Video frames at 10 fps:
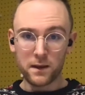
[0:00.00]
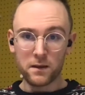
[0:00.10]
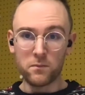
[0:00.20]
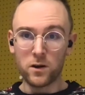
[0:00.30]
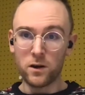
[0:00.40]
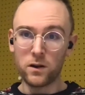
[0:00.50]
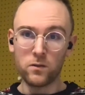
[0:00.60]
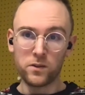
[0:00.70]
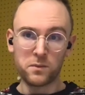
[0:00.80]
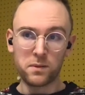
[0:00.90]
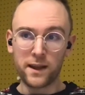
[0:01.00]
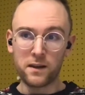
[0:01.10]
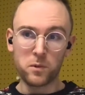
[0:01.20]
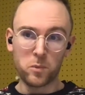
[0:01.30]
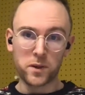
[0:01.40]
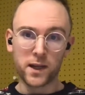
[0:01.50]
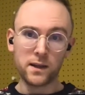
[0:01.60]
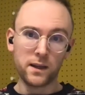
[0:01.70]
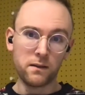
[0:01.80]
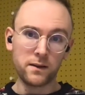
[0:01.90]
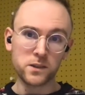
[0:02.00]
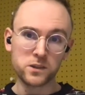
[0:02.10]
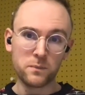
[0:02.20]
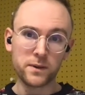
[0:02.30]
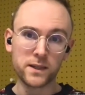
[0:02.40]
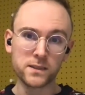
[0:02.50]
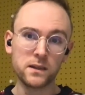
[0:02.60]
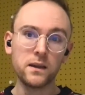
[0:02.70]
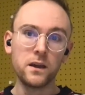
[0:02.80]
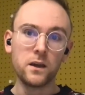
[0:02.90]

um, all over the planet, but particularly around the tropics,